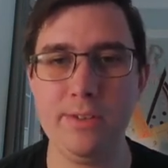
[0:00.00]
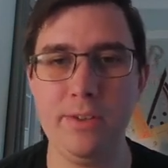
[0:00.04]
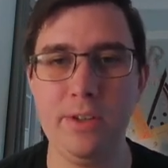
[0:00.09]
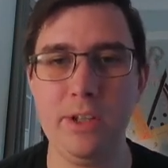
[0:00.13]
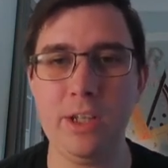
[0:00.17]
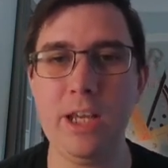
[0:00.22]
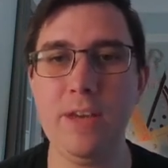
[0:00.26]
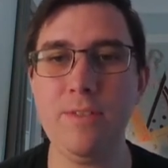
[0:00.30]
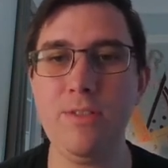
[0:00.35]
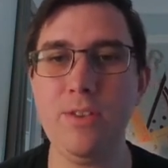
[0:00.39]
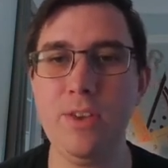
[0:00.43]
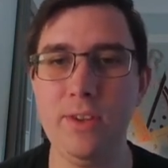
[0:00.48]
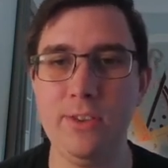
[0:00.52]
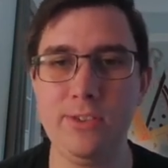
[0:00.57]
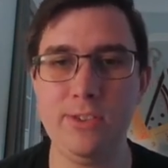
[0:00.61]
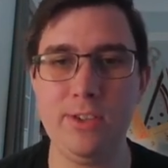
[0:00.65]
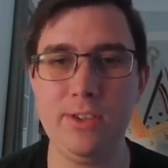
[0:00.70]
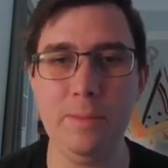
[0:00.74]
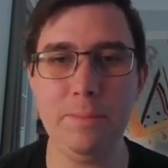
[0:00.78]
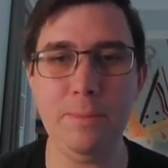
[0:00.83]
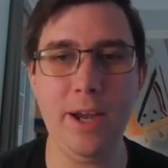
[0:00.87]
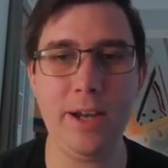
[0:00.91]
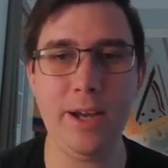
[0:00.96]
to give you a
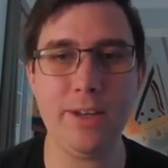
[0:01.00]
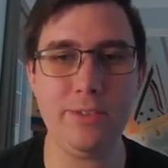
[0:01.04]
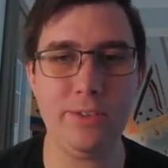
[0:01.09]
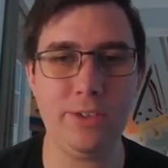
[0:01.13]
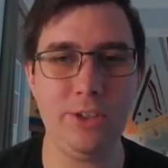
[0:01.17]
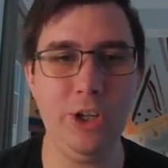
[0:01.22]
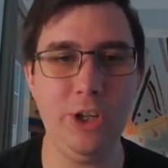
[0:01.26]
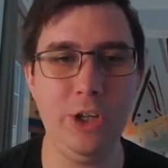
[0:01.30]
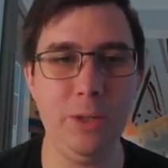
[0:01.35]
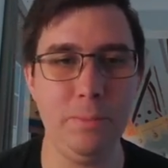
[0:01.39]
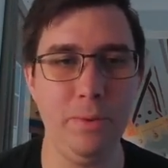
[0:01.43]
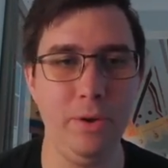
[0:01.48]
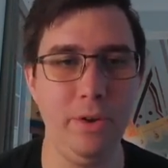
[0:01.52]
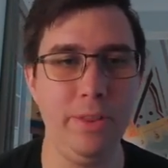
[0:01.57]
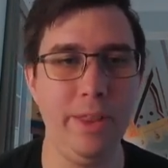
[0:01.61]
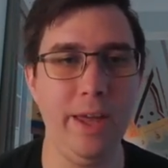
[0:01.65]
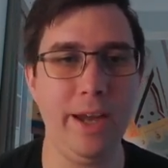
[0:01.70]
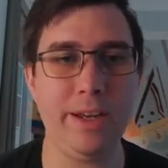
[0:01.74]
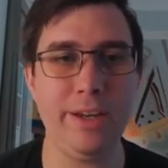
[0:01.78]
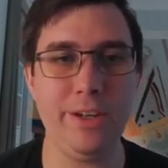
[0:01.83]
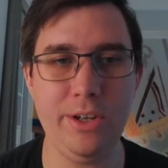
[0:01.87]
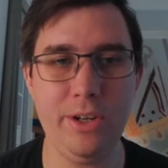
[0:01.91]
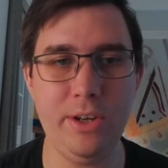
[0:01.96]
simple executable that
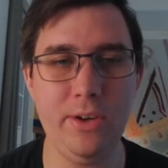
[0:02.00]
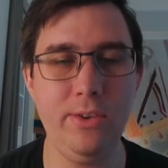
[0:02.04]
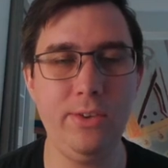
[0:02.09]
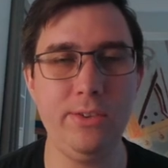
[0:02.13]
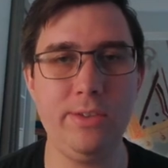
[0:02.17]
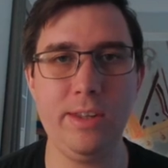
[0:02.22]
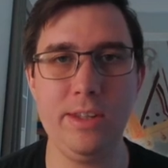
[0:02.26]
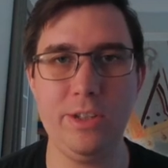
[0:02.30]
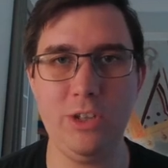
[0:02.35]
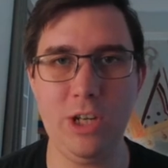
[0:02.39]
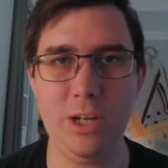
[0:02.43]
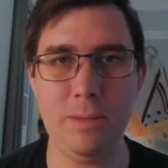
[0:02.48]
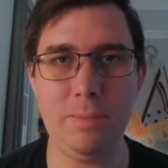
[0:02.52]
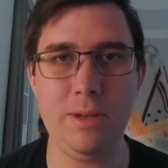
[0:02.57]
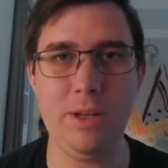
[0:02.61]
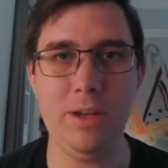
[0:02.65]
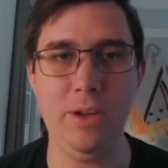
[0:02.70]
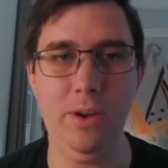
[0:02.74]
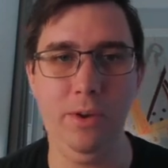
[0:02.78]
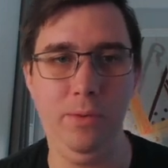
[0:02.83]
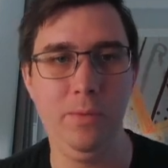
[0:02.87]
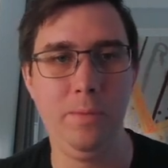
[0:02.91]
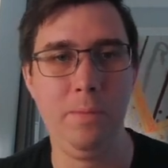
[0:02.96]
can use the GPU.